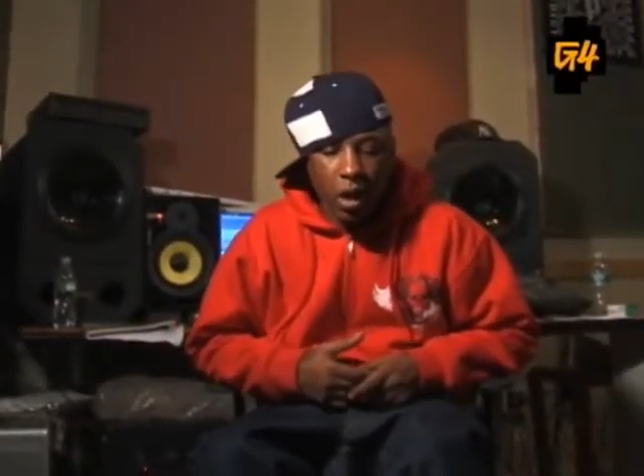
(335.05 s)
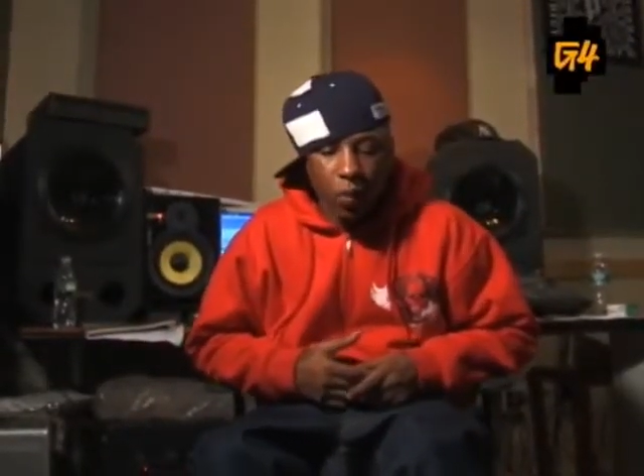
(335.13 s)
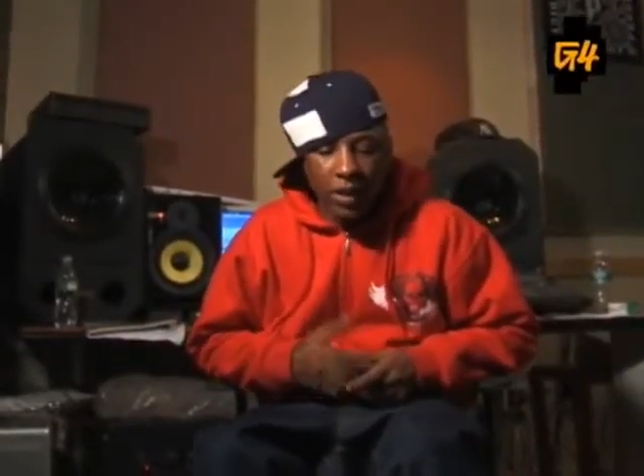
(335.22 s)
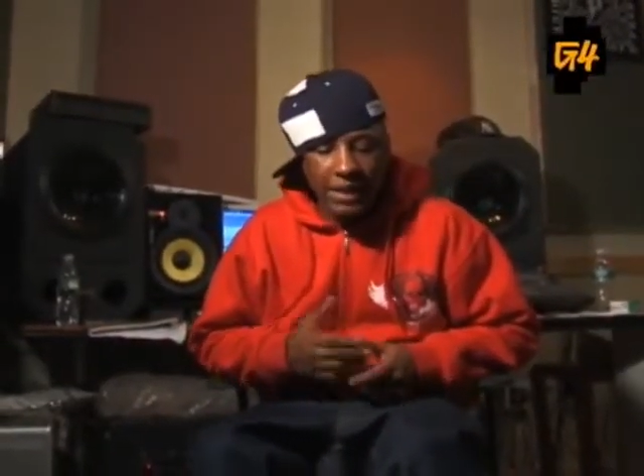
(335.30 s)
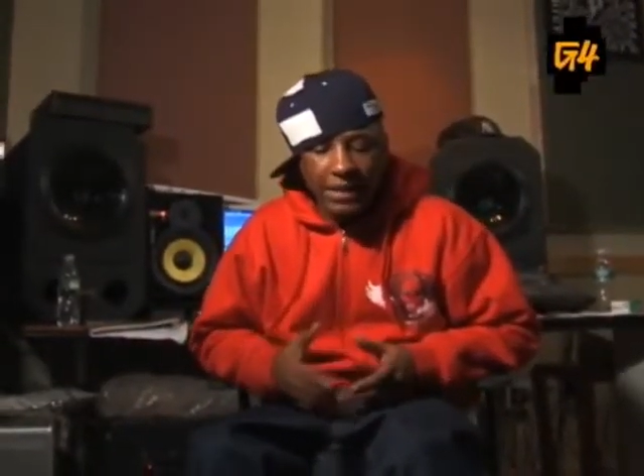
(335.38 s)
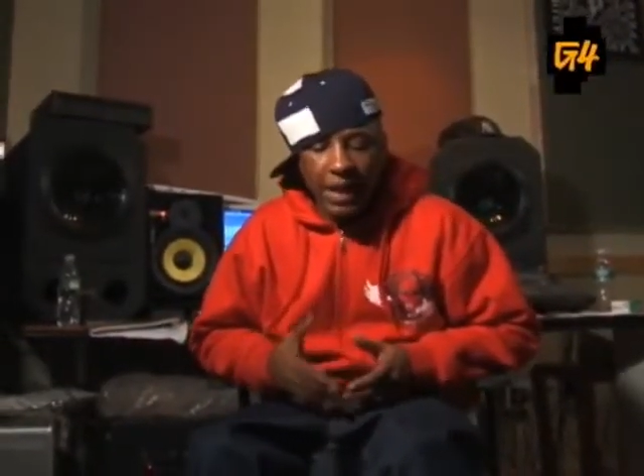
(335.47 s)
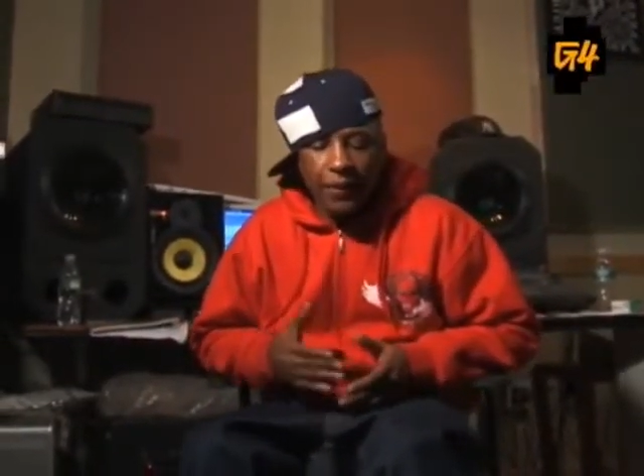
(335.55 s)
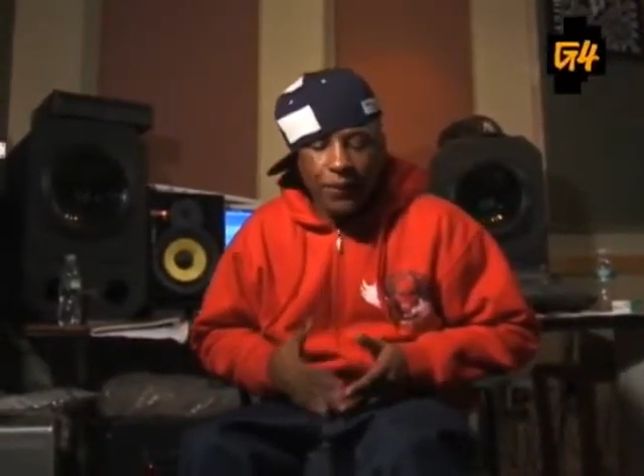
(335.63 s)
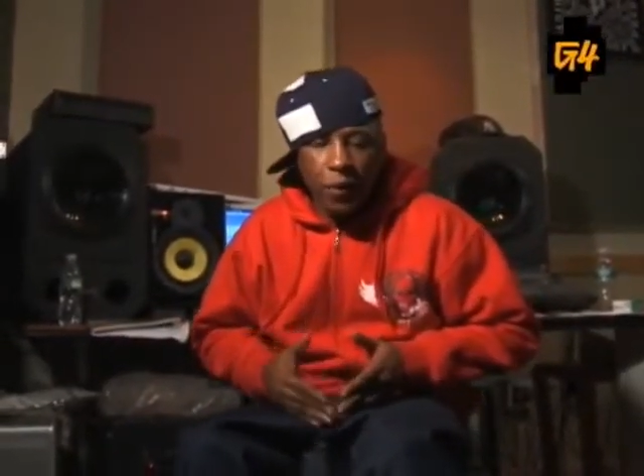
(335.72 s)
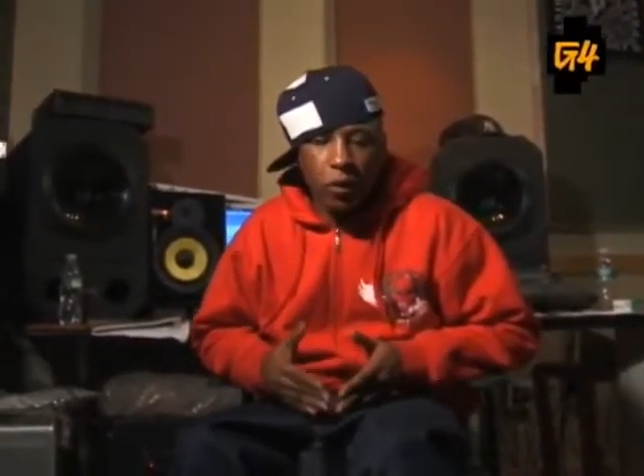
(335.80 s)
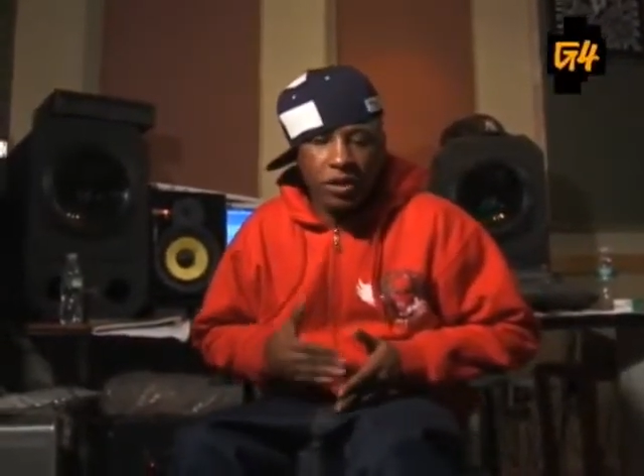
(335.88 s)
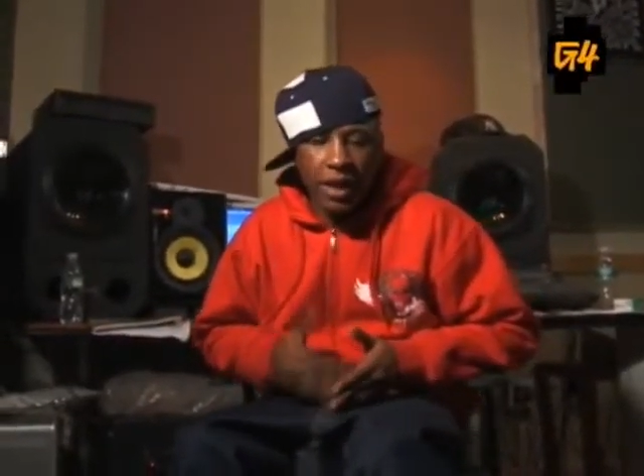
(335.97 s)
we seen
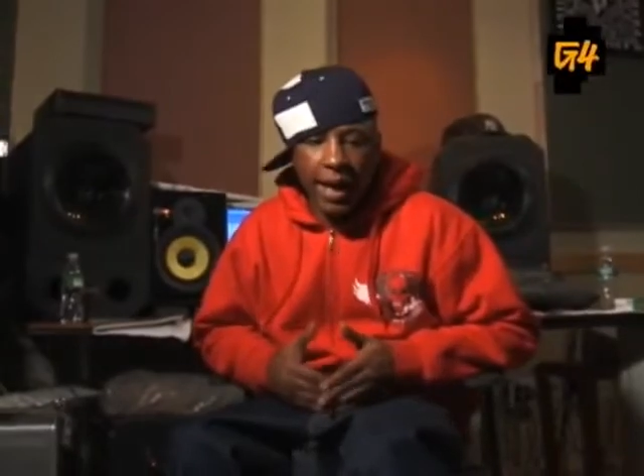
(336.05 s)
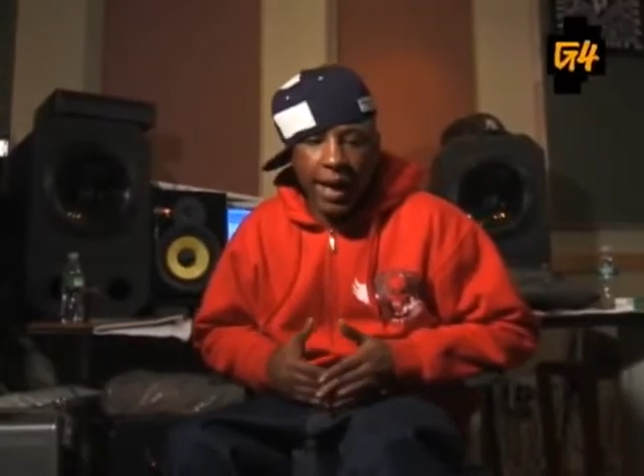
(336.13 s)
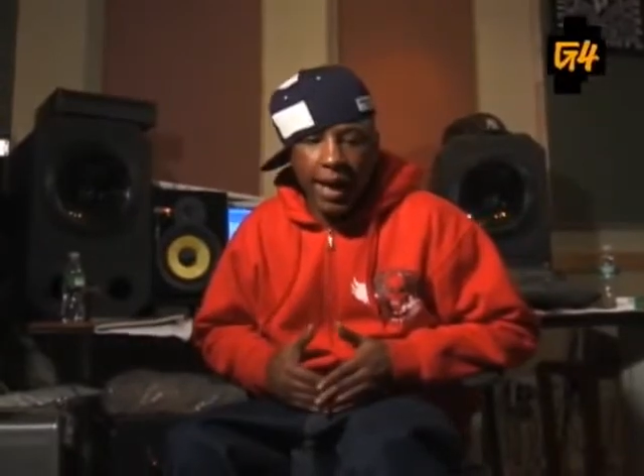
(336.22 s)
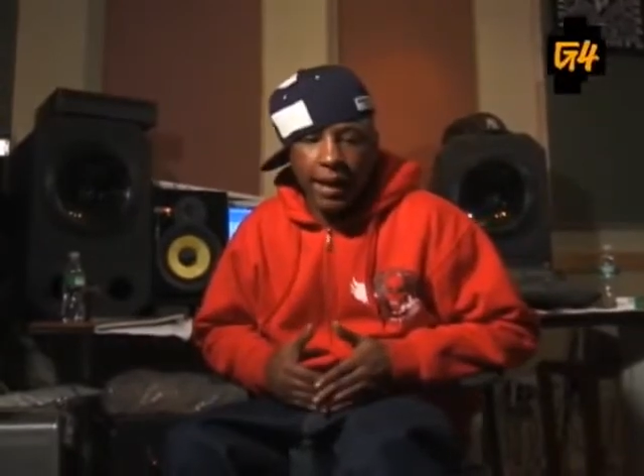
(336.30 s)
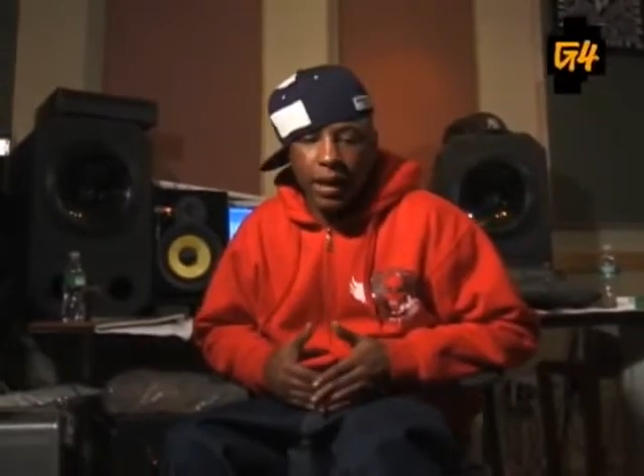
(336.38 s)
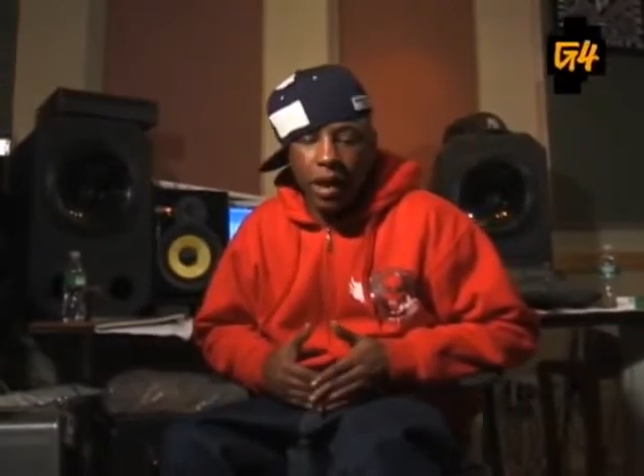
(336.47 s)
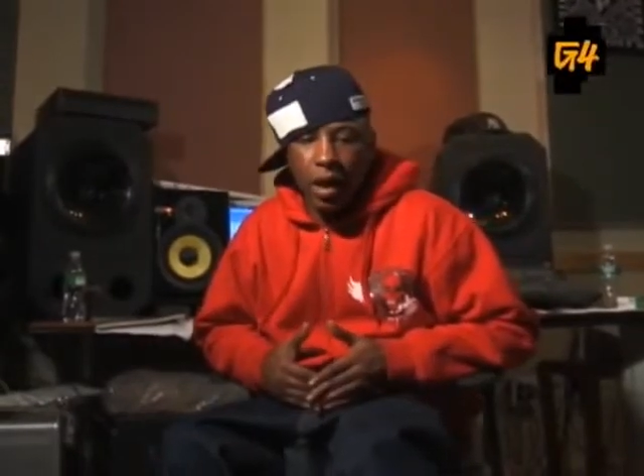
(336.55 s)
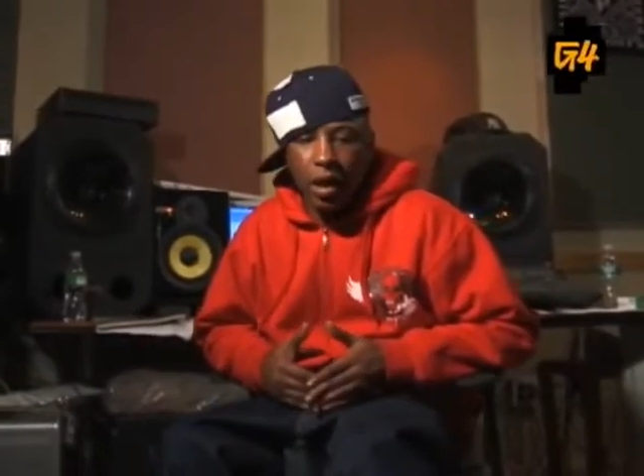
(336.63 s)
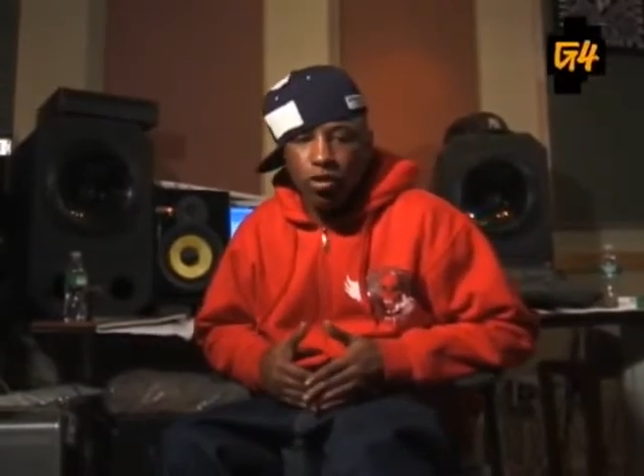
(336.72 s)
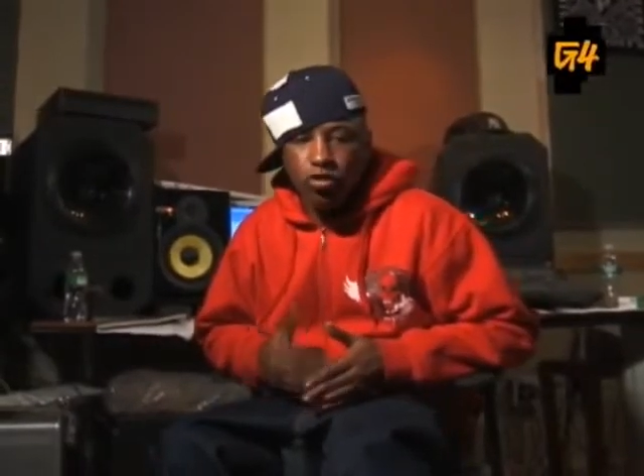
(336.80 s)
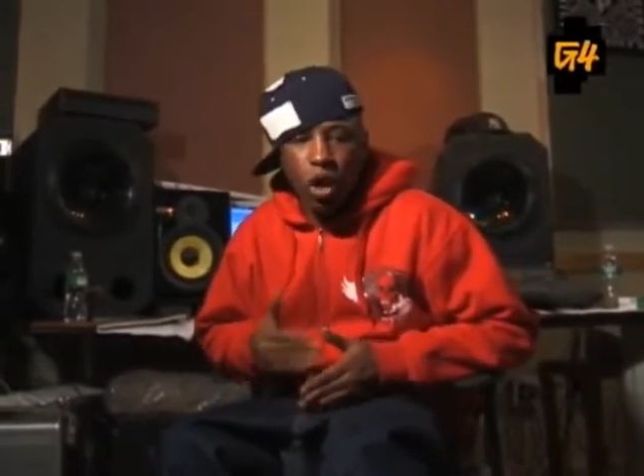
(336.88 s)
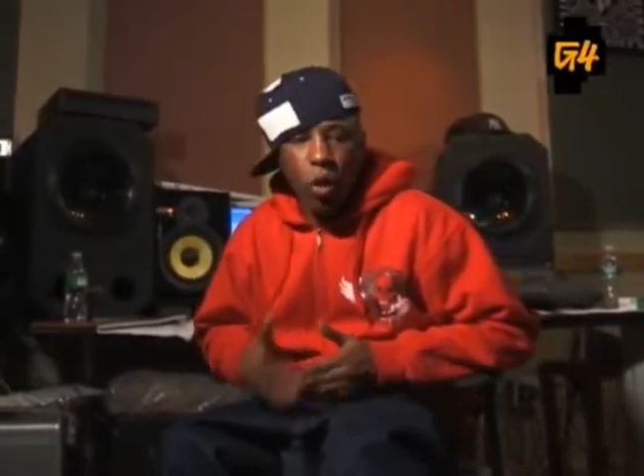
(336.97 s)
firsthand
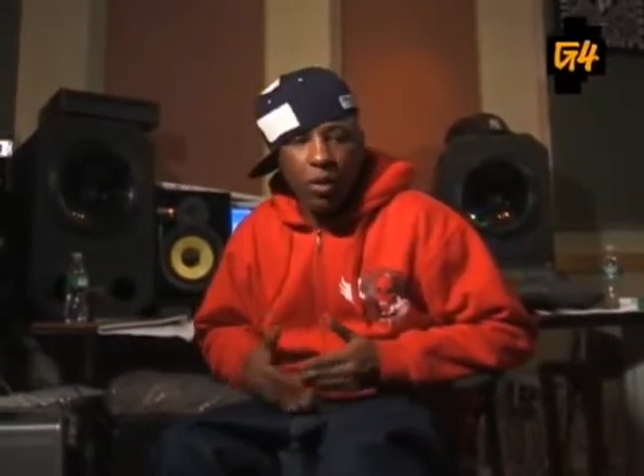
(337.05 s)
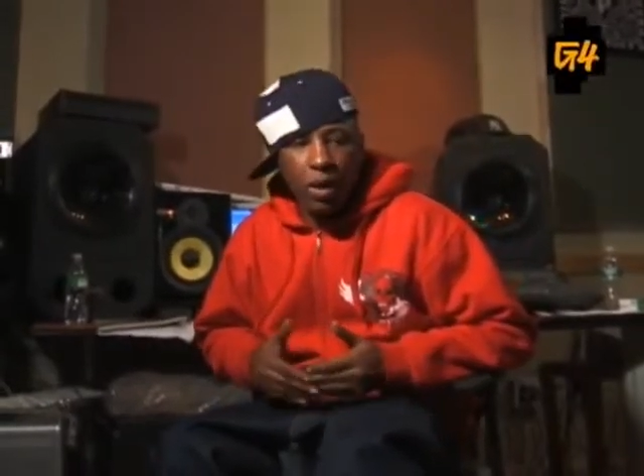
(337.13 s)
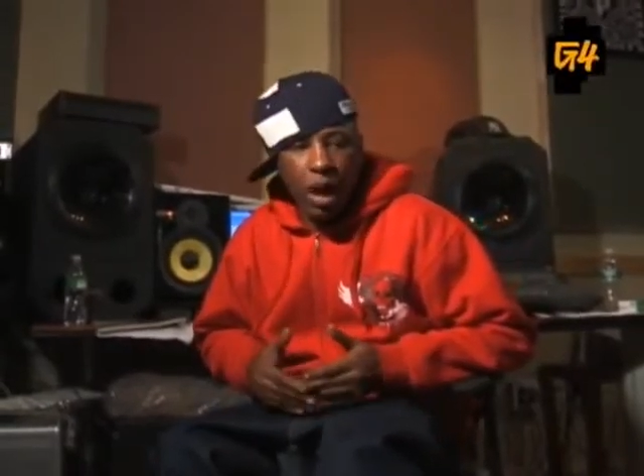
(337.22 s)
growing